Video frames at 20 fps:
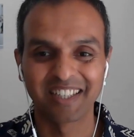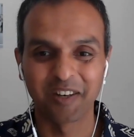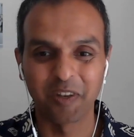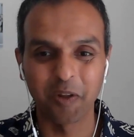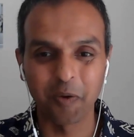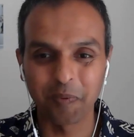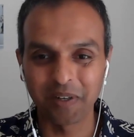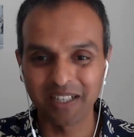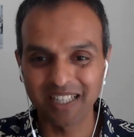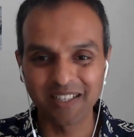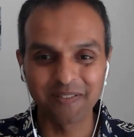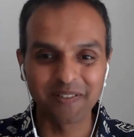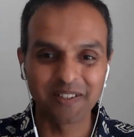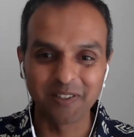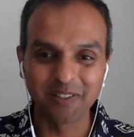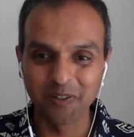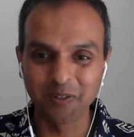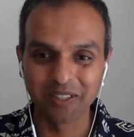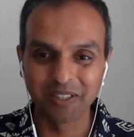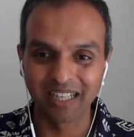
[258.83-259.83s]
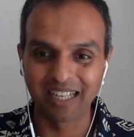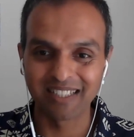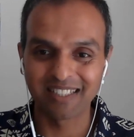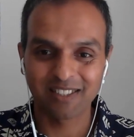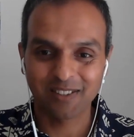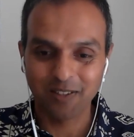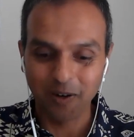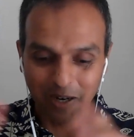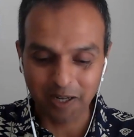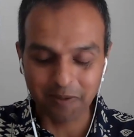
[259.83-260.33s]
Nobody even knew it. I
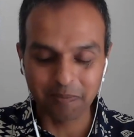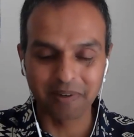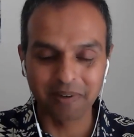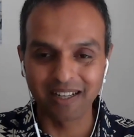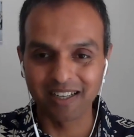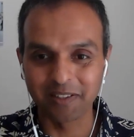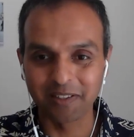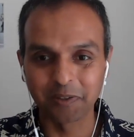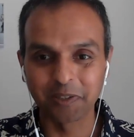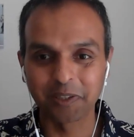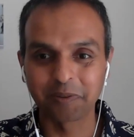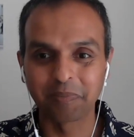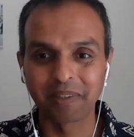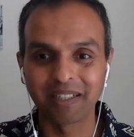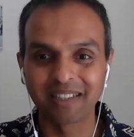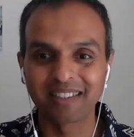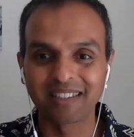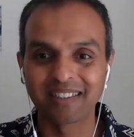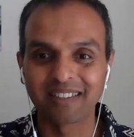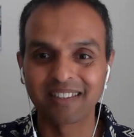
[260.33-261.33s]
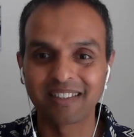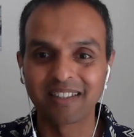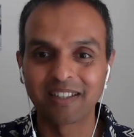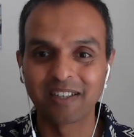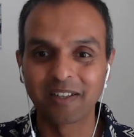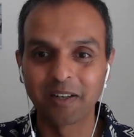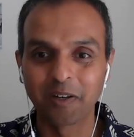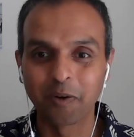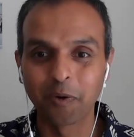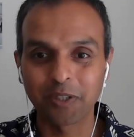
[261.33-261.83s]
just got up and I wrote my
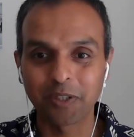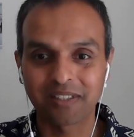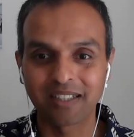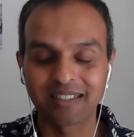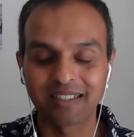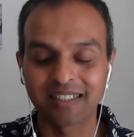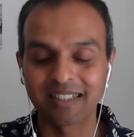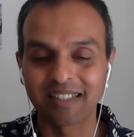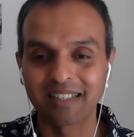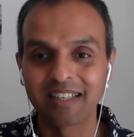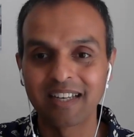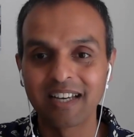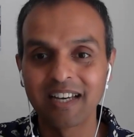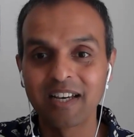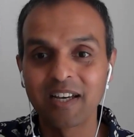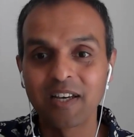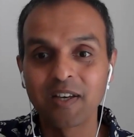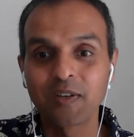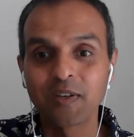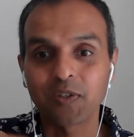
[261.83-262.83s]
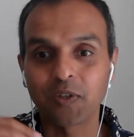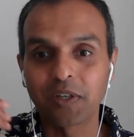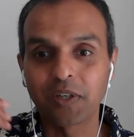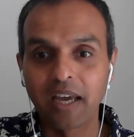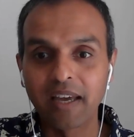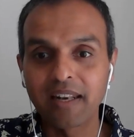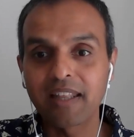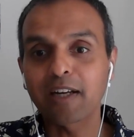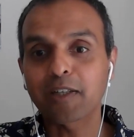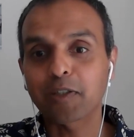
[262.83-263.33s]
notes that day. So
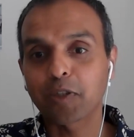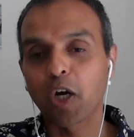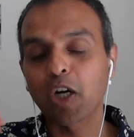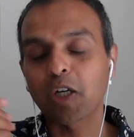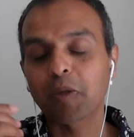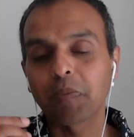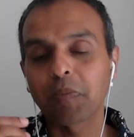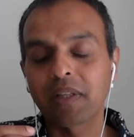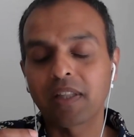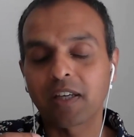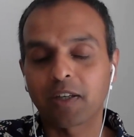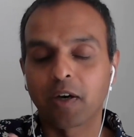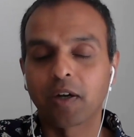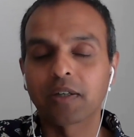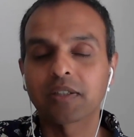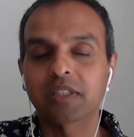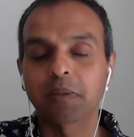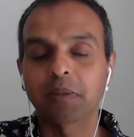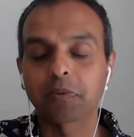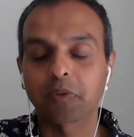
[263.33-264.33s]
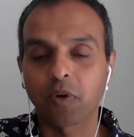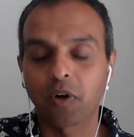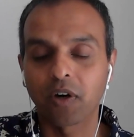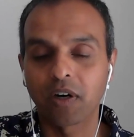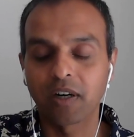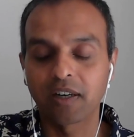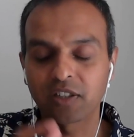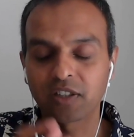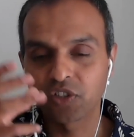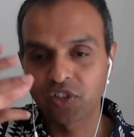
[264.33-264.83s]
Eric taught me the concept
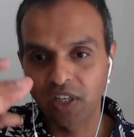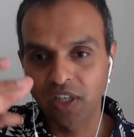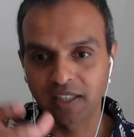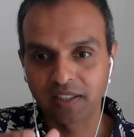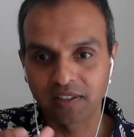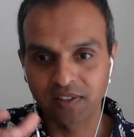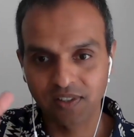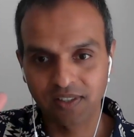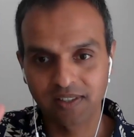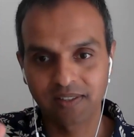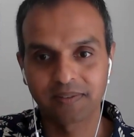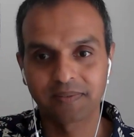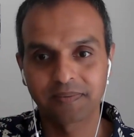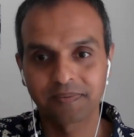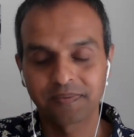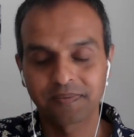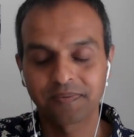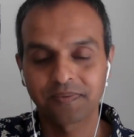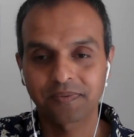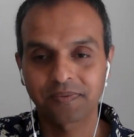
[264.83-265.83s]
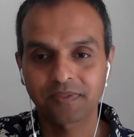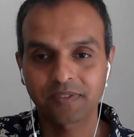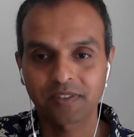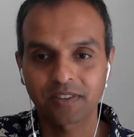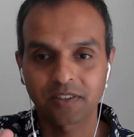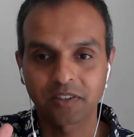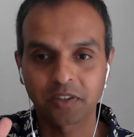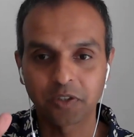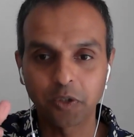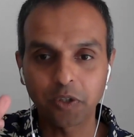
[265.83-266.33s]
called chunks.
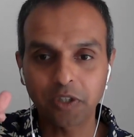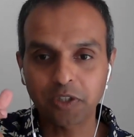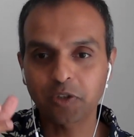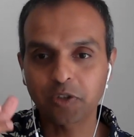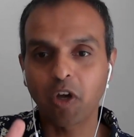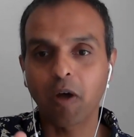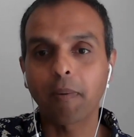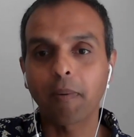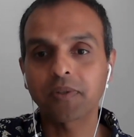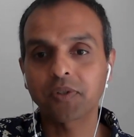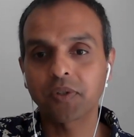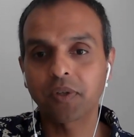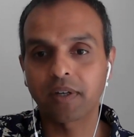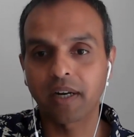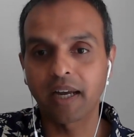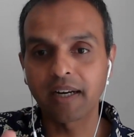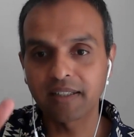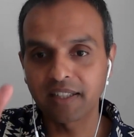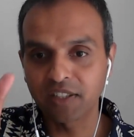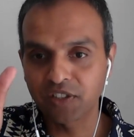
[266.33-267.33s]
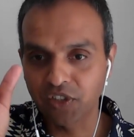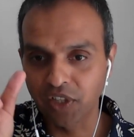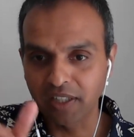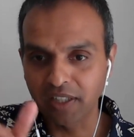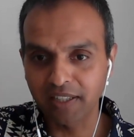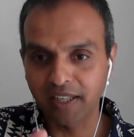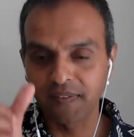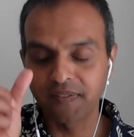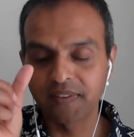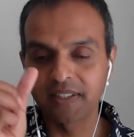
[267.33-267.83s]
Your job is to write a
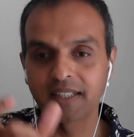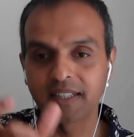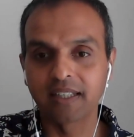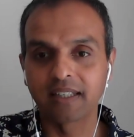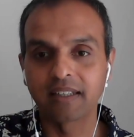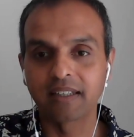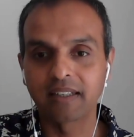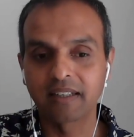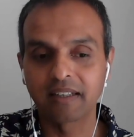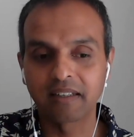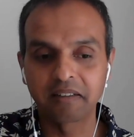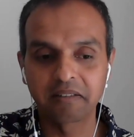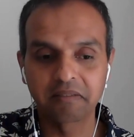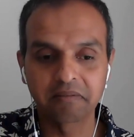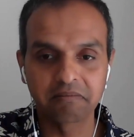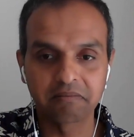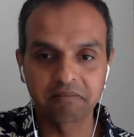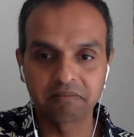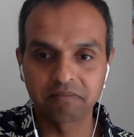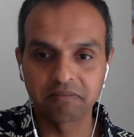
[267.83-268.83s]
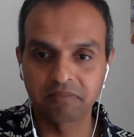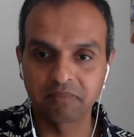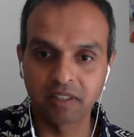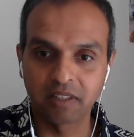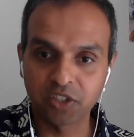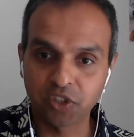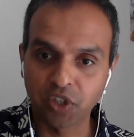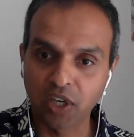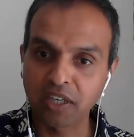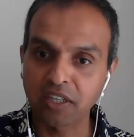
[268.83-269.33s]
chunk every day.
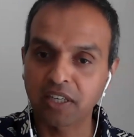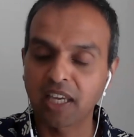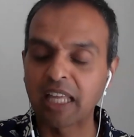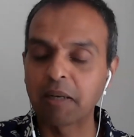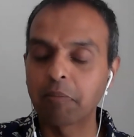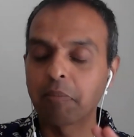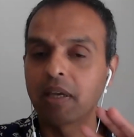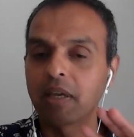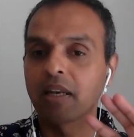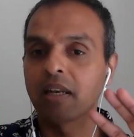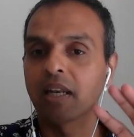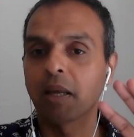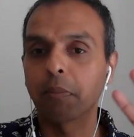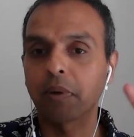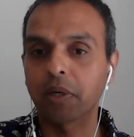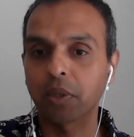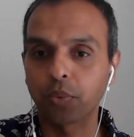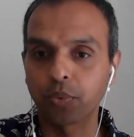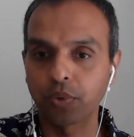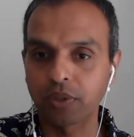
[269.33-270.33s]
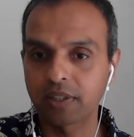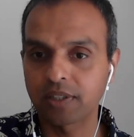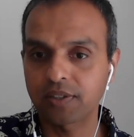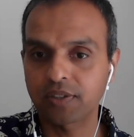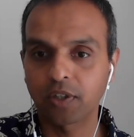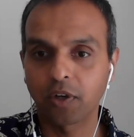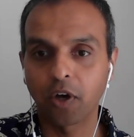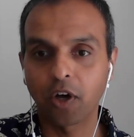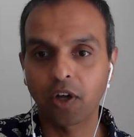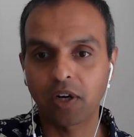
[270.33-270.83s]
The chunk can be in number of
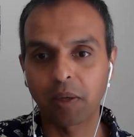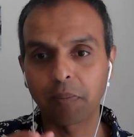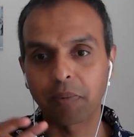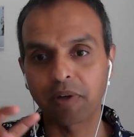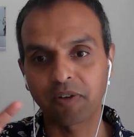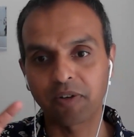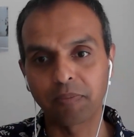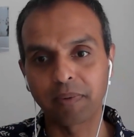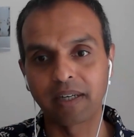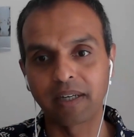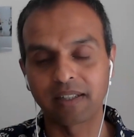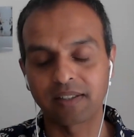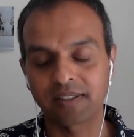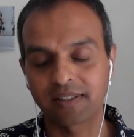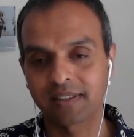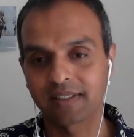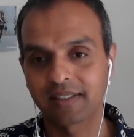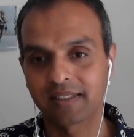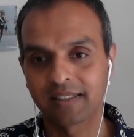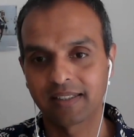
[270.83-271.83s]
words or number of minutes.